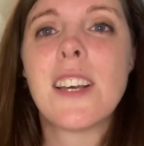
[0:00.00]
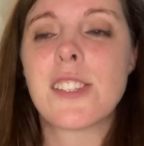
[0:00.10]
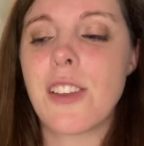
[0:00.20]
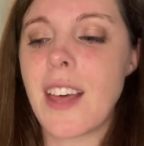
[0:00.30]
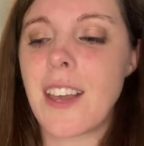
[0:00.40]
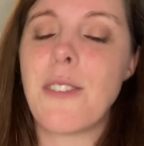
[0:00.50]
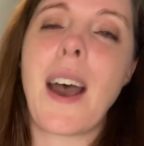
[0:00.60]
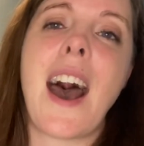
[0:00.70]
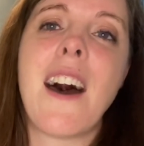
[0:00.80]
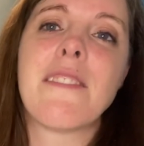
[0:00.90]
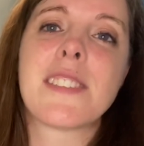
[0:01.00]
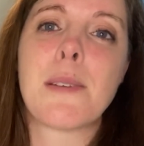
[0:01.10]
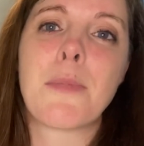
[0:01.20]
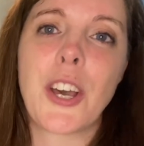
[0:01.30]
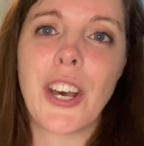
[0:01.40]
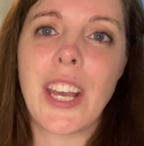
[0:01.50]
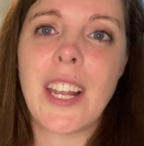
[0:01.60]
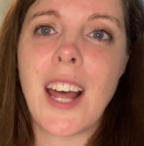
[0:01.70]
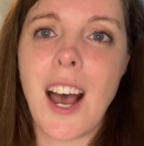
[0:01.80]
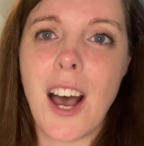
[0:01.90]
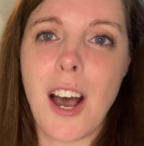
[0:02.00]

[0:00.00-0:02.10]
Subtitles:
so that you have some good